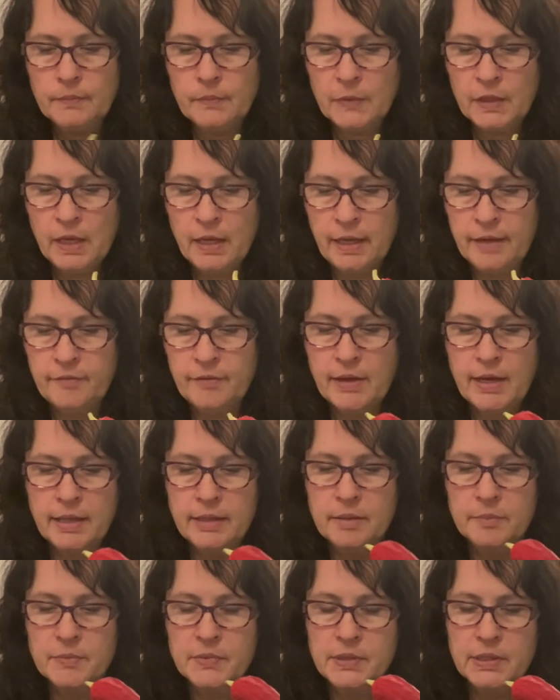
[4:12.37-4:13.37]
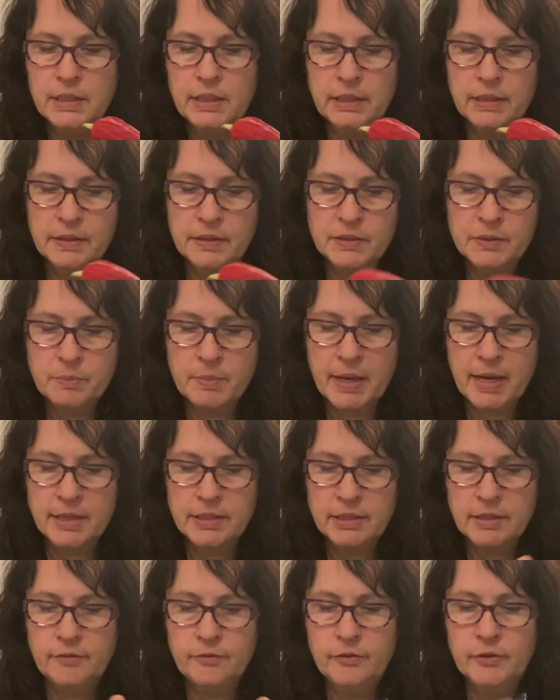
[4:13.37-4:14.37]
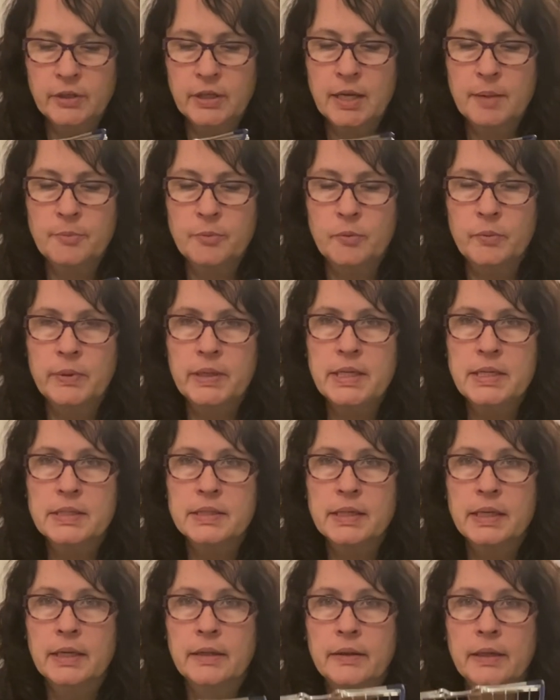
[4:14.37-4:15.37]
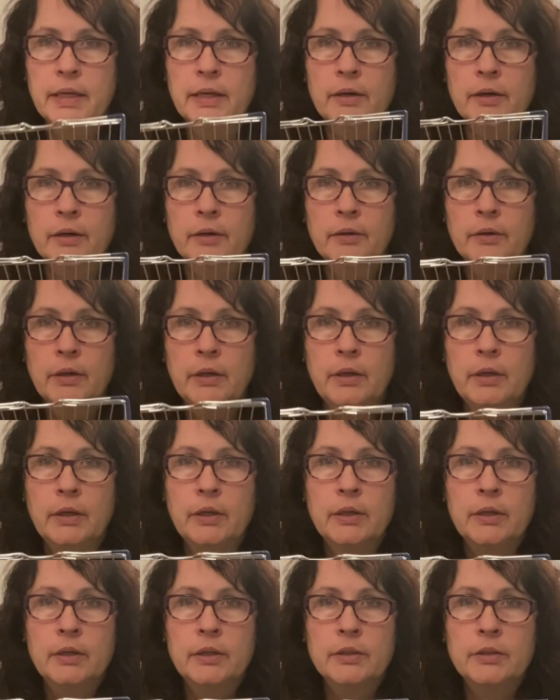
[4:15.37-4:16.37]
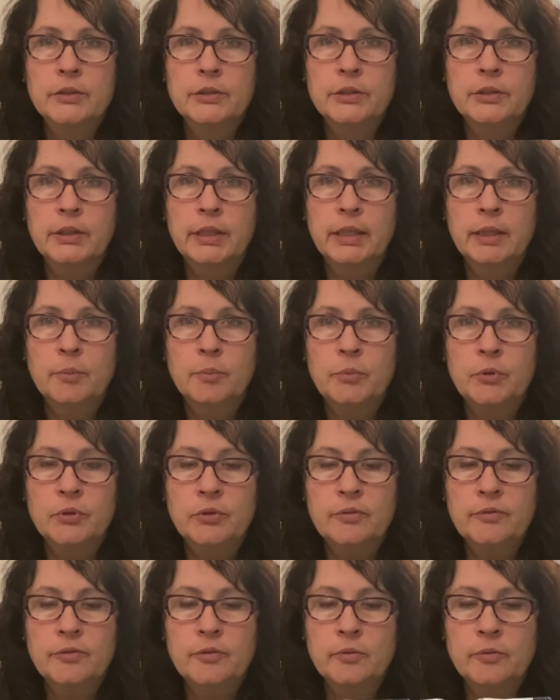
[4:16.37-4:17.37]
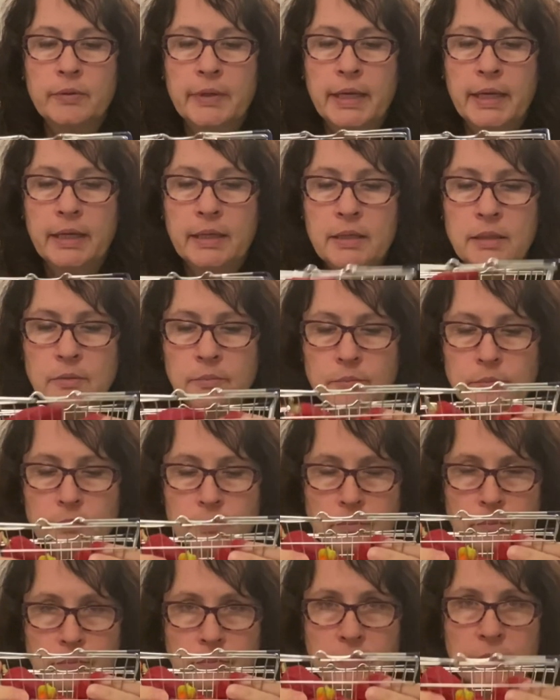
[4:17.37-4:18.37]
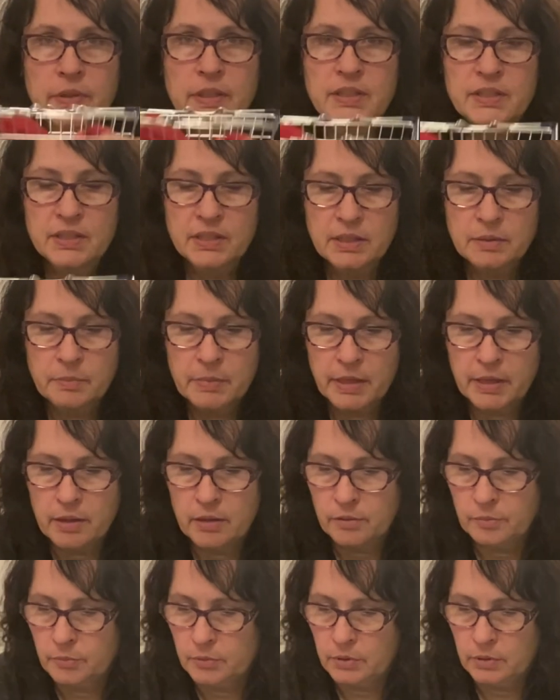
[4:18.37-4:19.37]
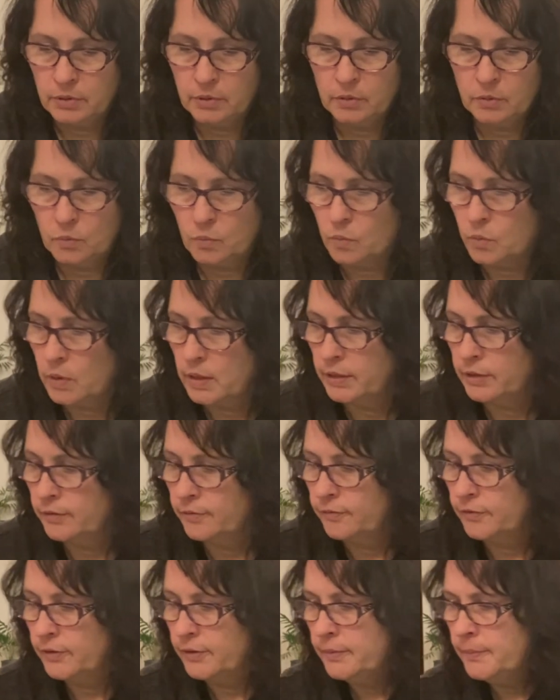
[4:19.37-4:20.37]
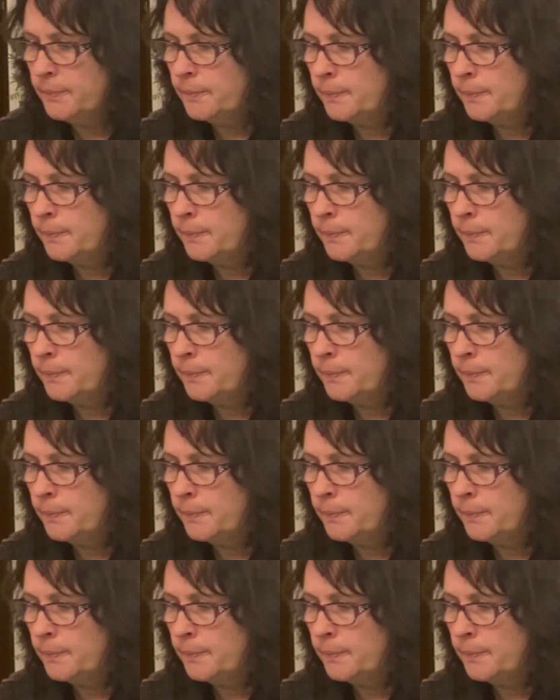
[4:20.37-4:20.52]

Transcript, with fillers: I've had them sitting in this basket for a couple weeks, and they are turning a beautiful red. They smell wonderful.